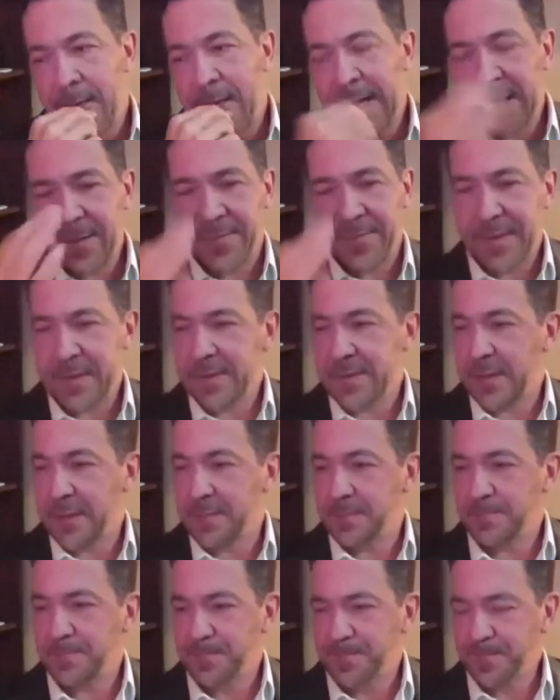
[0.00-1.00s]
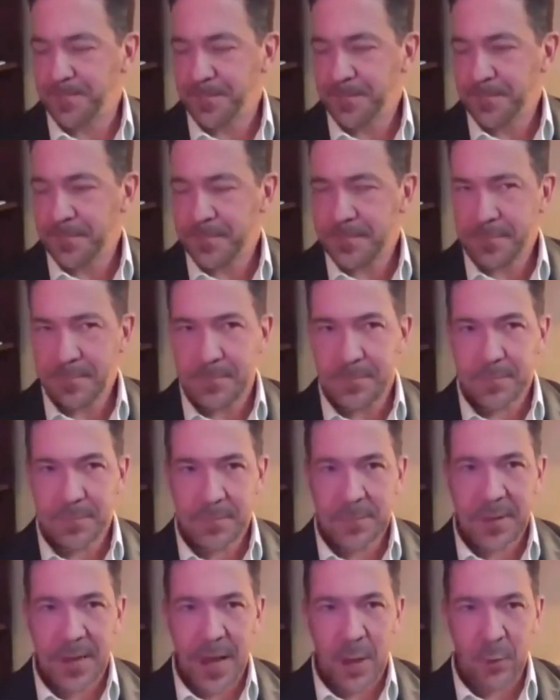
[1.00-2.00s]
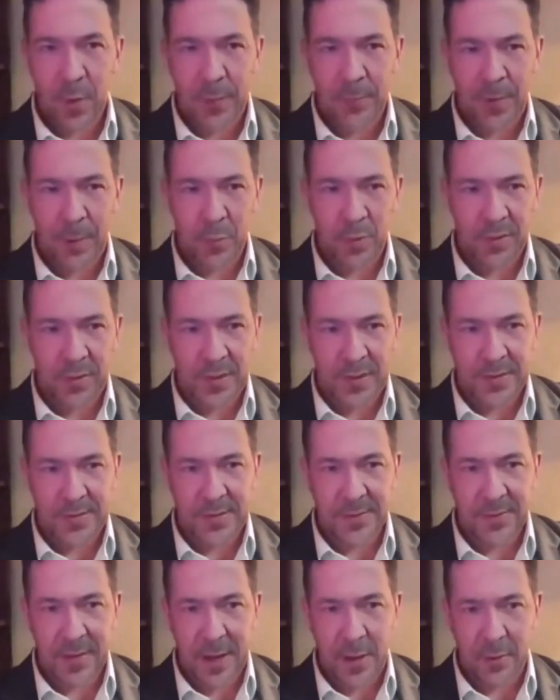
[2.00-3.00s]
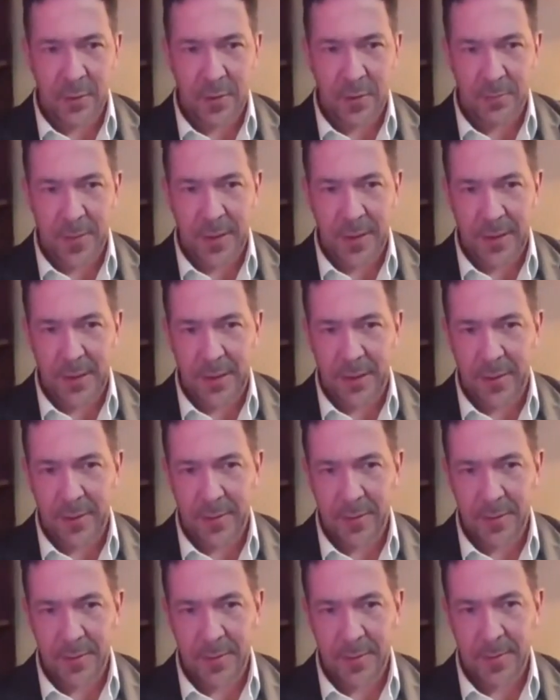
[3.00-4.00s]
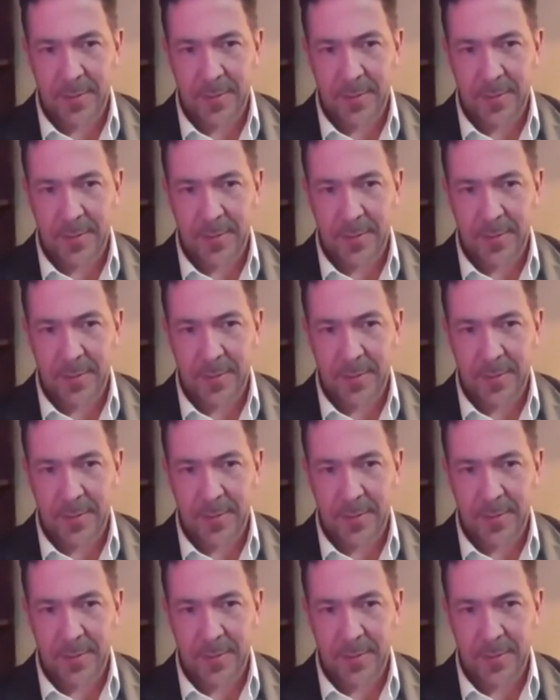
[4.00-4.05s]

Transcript: How do you fix it? Now I'll wrap up with this, and then I'll come back later.